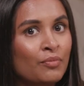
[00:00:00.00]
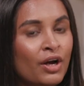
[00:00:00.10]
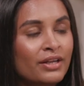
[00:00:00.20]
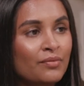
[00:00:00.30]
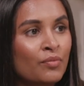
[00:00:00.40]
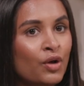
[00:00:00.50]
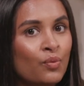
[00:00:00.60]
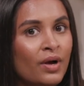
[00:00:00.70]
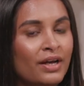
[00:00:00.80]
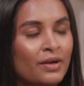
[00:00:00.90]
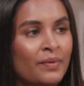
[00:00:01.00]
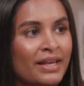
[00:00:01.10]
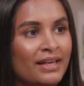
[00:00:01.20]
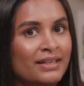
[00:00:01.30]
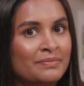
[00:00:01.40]
Like my work
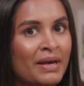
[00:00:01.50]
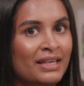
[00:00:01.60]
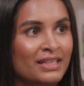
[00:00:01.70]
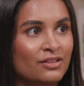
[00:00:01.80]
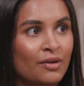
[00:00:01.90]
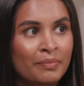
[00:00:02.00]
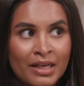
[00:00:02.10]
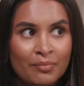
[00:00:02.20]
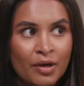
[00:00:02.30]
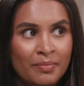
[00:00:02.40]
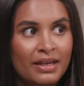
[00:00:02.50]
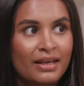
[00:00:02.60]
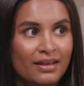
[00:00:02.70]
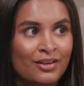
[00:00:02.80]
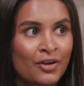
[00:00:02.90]
week is managed like minute by
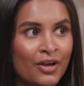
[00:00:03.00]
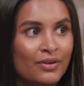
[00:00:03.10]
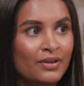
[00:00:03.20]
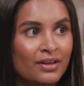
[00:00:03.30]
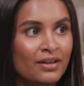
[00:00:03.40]
minute, you know.